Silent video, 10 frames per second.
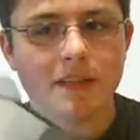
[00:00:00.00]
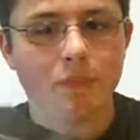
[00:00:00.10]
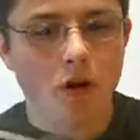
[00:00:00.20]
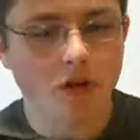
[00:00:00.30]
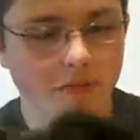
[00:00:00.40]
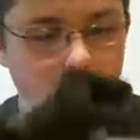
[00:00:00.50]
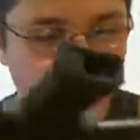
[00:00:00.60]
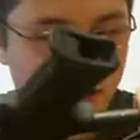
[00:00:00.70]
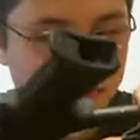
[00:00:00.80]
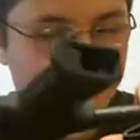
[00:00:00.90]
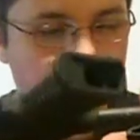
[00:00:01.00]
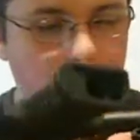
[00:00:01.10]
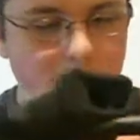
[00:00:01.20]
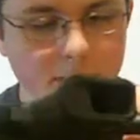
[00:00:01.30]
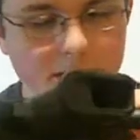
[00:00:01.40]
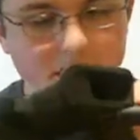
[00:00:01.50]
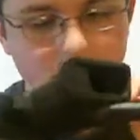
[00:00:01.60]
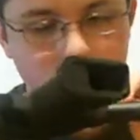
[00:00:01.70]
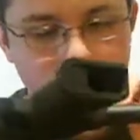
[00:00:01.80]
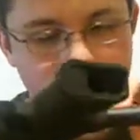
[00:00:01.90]
because I painted this myself, so the
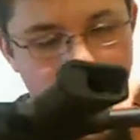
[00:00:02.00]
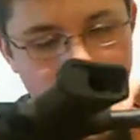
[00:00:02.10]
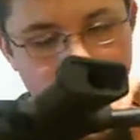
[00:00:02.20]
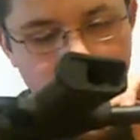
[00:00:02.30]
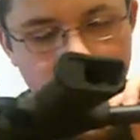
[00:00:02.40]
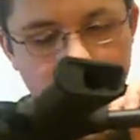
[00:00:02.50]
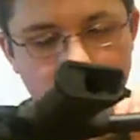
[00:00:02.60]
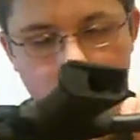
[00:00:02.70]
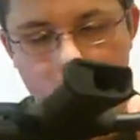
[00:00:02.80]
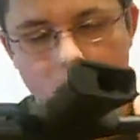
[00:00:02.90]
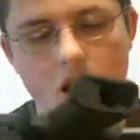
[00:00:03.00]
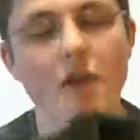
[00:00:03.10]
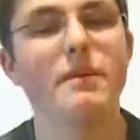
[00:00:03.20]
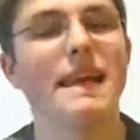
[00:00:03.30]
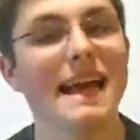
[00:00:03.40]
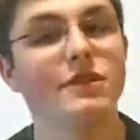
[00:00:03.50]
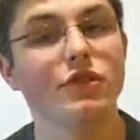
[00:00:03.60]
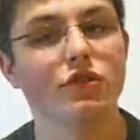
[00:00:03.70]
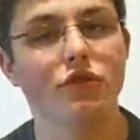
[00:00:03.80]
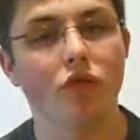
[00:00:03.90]
paint may not be as good a
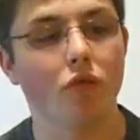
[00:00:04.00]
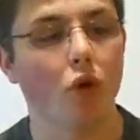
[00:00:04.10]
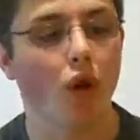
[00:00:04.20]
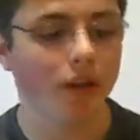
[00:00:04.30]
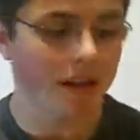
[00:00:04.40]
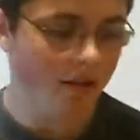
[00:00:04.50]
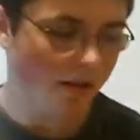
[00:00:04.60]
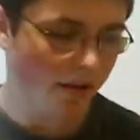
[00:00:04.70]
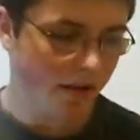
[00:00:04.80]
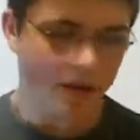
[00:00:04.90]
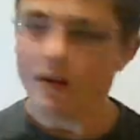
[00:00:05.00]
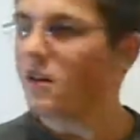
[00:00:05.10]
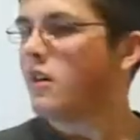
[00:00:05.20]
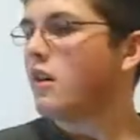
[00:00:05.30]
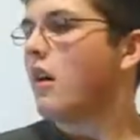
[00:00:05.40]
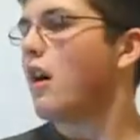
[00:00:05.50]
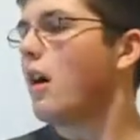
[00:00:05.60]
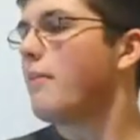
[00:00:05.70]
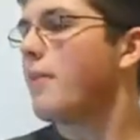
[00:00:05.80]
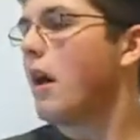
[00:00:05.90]
quality. Other
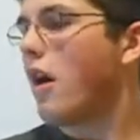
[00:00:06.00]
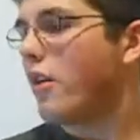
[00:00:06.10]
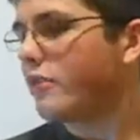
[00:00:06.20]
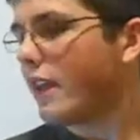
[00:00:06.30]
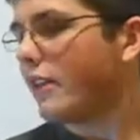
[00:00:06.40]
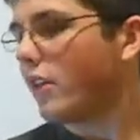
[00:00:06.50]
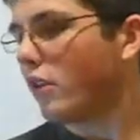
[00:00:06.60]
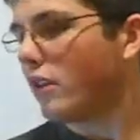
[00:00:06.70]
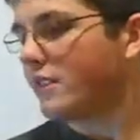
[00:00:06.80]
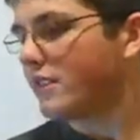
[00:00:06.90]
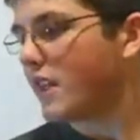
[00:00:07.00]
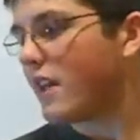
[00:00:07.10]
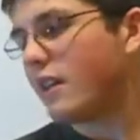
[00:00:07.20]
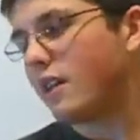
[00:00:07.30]
than that, not a whole lot to say. I really